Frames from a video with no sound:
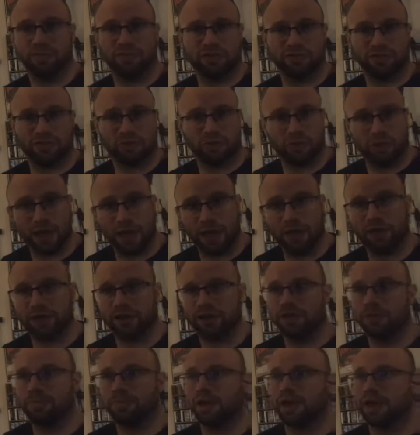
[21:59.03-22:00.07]
his
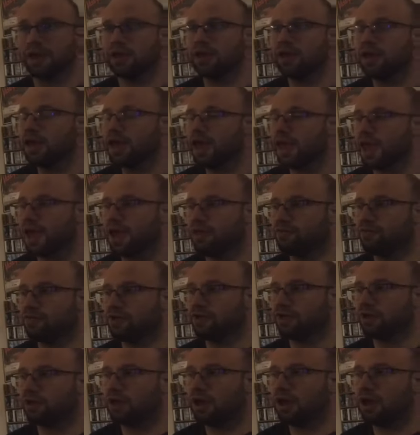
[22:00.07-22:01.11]
tonality, by
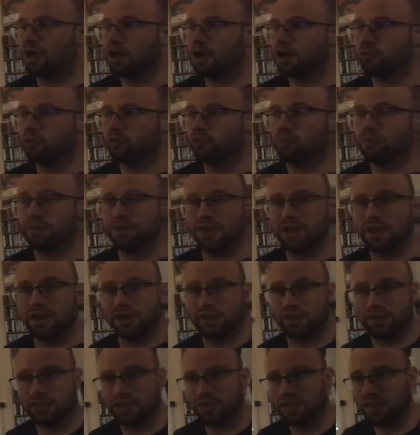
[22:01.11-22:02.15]
having
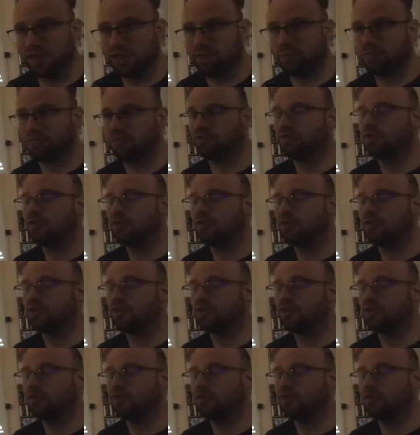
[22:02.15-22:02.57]
repeating themes